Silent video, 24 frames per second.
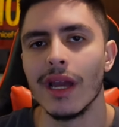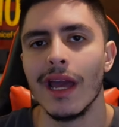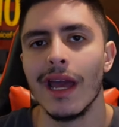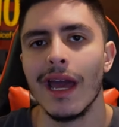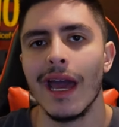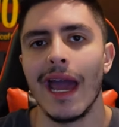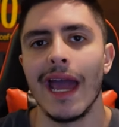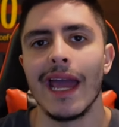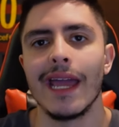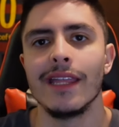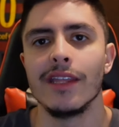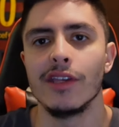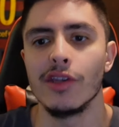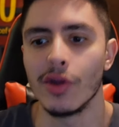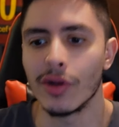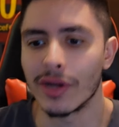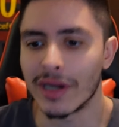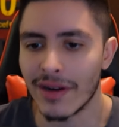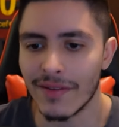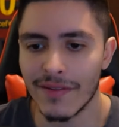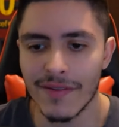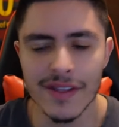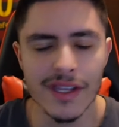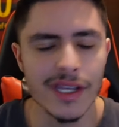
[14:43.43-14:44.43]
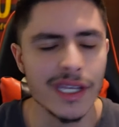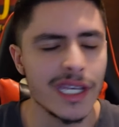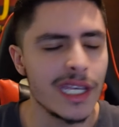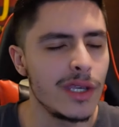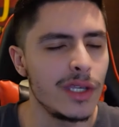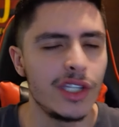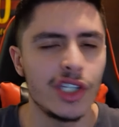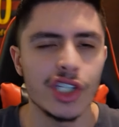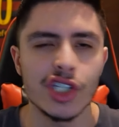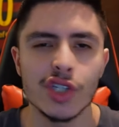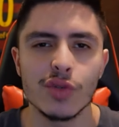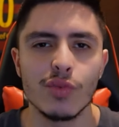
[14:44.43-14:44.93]
And, you know, Raphinha, he
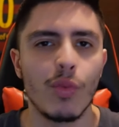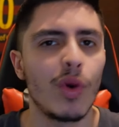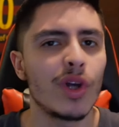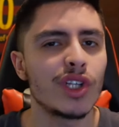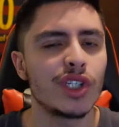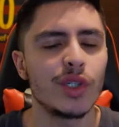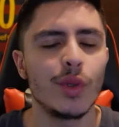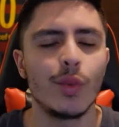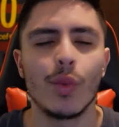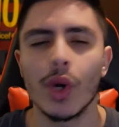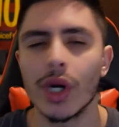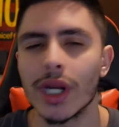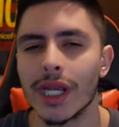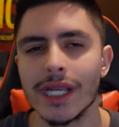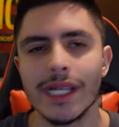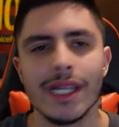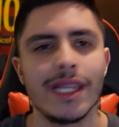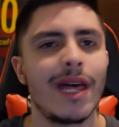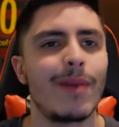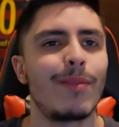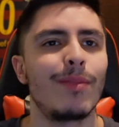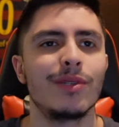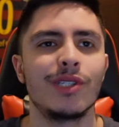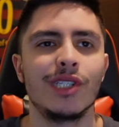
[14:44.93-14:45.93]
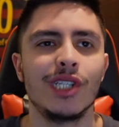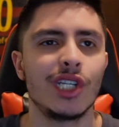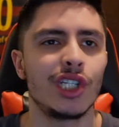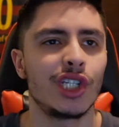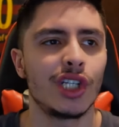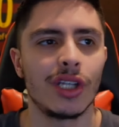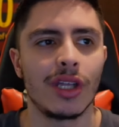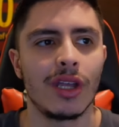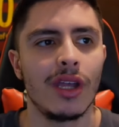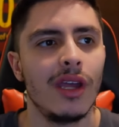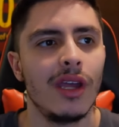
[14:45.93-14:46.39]
just wasn't working in that position.